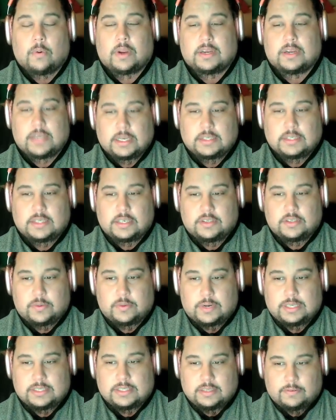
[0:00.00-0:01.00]
where in
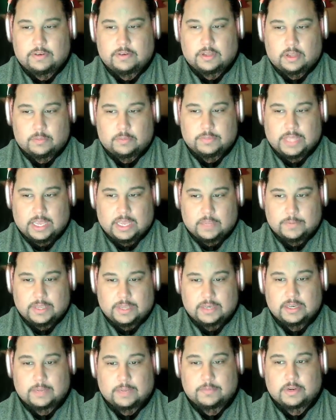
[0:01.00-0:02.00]
1927 a young black
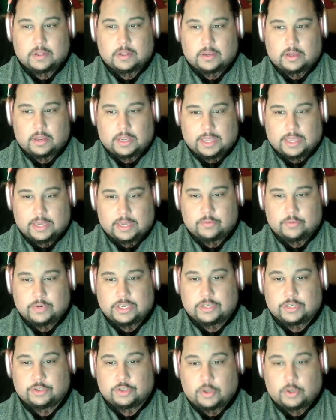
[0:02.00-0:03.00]
man named
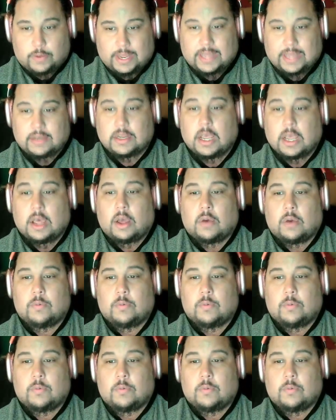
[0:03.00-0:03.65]
Henry Choate